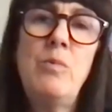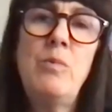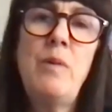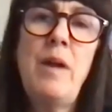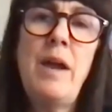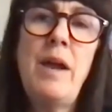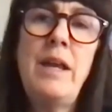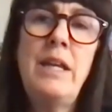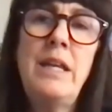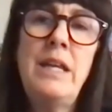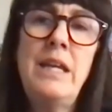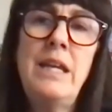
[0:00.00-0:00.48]

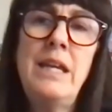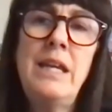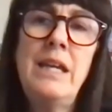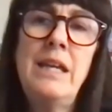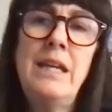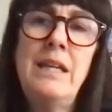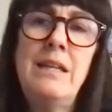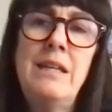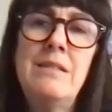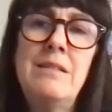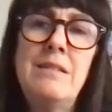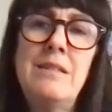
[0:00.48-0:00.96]
writing
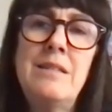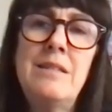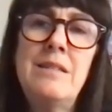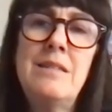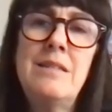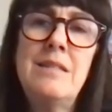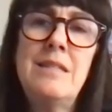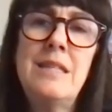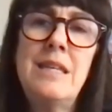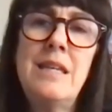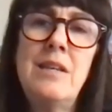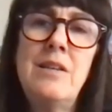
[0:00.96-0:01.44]
is a
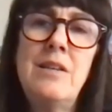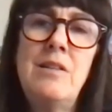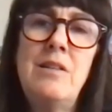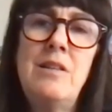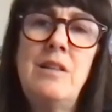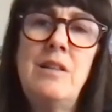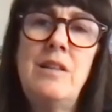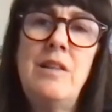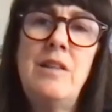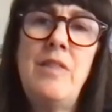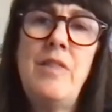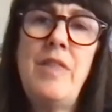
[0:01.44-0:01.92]

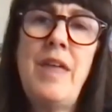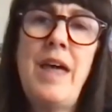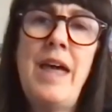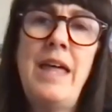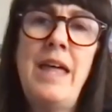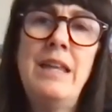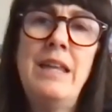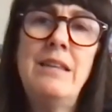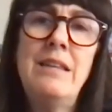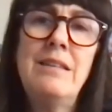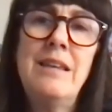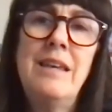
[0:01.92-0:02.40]
skill
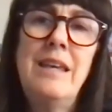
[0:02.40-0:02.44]
that